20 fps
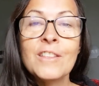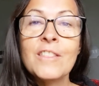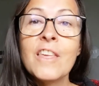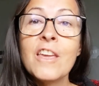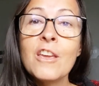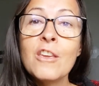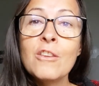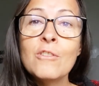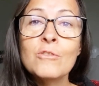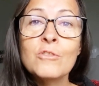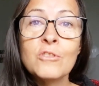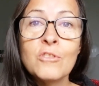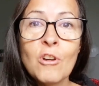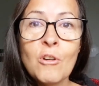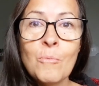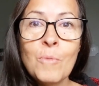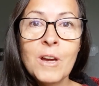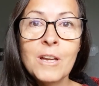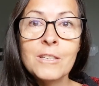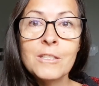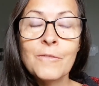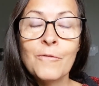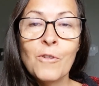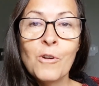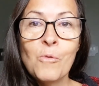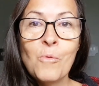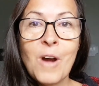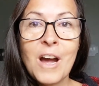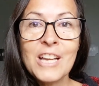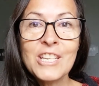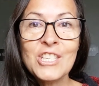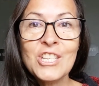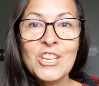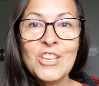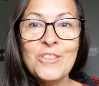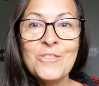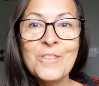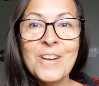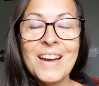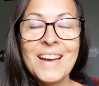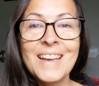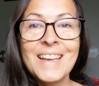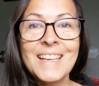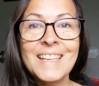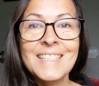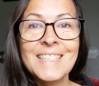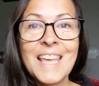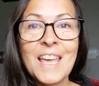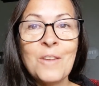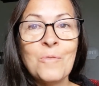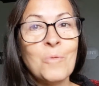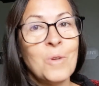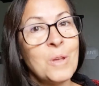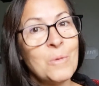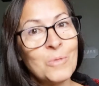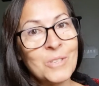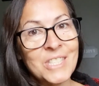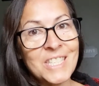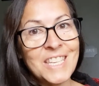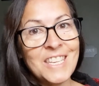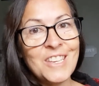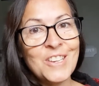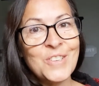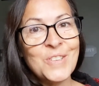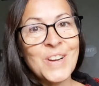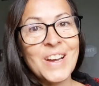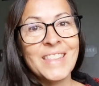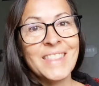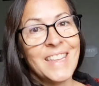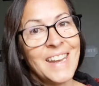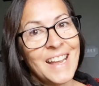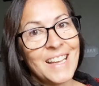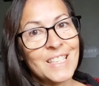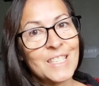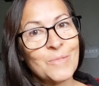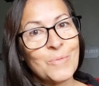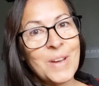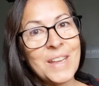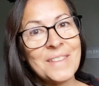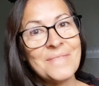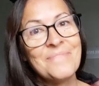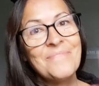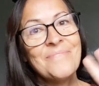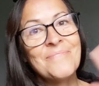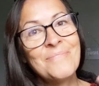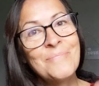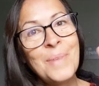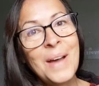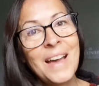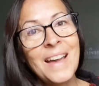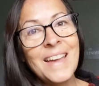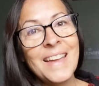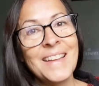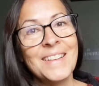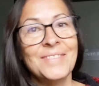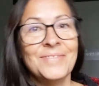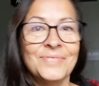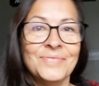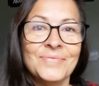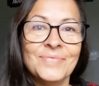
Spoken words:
Thank you so much for watching, you guys, and we will see you on the next one. Bye.